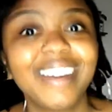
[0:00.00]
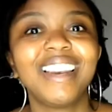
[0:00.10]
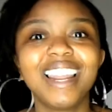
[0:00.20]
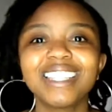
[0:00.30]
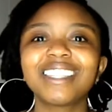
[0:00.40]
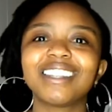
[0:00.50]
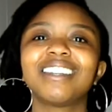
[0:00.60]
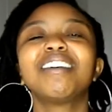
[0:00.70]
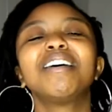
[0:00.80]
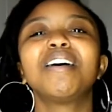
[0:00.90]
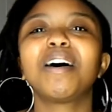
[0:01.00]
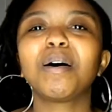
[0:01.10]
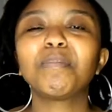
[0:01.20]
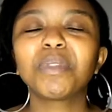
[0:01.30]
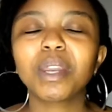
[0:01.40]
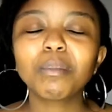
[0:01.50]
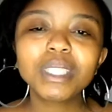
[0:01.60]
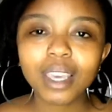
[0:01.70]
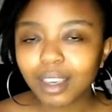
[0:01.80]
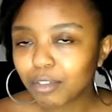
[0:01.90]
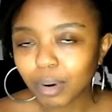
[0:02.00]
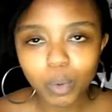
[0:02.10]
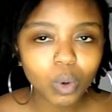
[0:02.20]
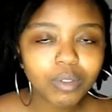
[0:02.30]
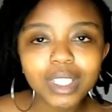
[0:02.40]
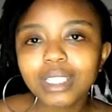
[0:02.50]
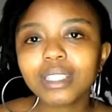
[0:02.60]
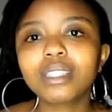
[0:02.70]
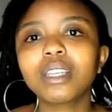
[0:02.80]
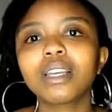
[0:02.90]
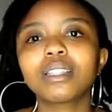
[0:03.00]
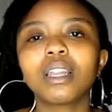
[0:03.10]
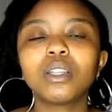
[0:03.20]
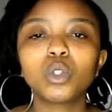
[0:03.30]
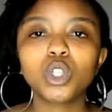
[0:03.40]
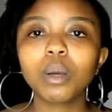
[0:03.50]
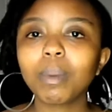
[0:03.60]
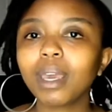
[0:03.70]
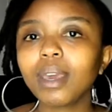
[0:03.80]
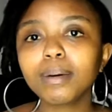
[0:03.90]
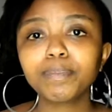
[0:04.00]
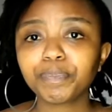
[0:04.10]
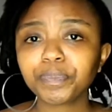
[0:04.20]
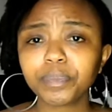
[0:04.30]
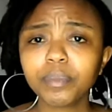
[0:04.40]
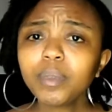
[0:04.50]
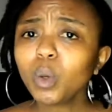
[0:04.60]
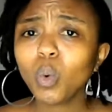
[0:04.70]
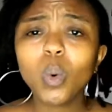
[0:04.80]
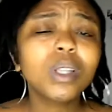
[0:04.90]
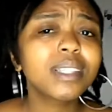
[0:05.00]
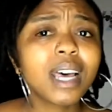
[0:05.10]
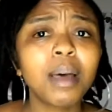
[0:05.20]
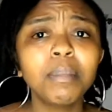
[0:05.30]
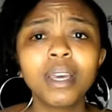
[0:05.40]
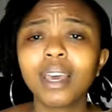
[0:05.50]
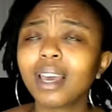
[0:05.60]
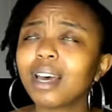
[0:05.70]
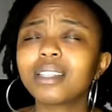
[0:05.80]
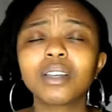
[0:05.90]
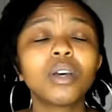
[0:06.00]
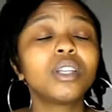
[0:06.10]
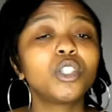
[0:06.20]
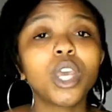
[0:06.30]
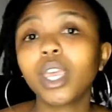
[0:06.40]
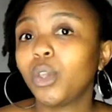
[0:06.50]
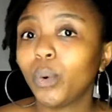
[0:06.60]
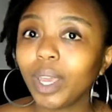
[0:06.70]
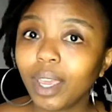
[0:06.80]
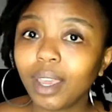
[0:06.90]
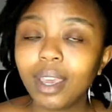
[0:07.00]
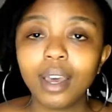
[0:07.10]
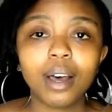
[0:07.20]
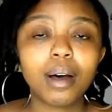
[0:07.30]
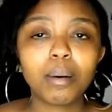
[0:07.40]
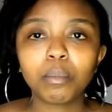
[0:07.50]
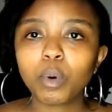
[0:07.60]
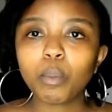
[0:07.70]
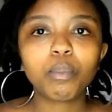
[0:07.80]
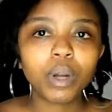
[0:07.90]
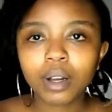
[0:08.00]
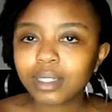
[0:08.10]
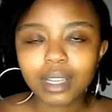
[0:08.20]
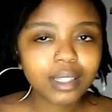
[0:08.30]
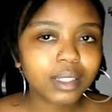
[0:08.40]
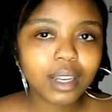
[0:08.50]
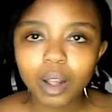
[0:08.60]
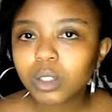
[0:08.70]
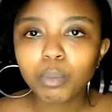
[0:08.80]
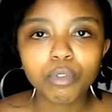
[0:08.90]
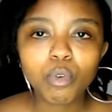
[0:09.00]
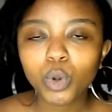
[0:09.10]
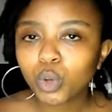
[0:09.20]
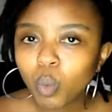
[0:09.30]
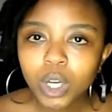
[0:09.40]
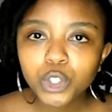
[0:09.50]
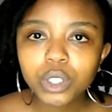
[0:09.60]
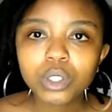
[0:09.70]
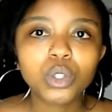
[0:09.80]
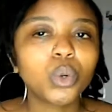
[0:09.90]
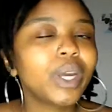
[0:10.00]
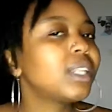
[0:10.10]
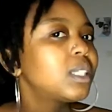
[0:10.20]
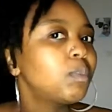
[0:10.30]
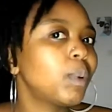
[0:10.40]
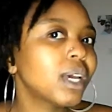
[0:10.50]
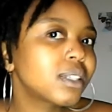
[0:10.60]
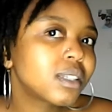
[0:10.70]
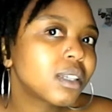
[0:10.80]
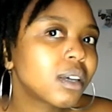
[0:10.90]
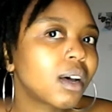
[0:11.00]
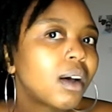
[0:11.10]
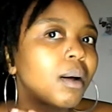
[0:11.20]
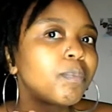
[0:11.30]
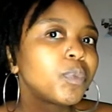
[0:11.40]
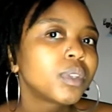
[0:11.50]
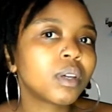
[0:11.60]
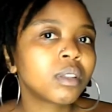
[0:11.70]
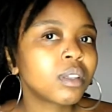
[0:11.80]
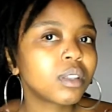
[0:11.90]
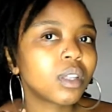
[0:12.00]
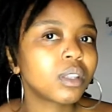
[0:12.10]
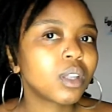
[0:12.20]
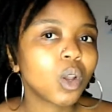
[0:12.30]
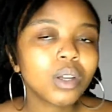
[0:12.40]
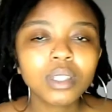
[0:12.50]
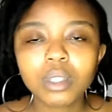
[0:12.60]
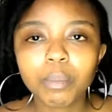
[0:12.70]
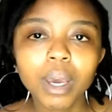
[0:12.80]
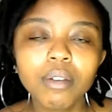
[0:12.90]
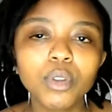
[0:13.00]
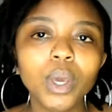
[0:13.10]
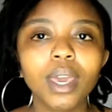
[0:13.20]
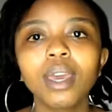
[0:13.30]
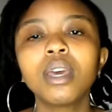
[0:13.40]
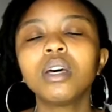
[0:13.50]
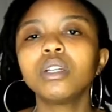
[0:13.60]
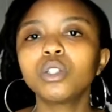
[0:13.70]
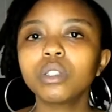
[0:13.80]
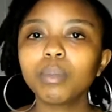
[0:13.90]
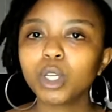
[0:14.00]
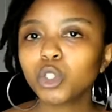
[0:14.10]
lesson that I'm taking from all of this is that I need to check my hair all the time. Guys, check your hair. Dust it out before you wash it. You know, inspect the locks at the back of your hair. Just make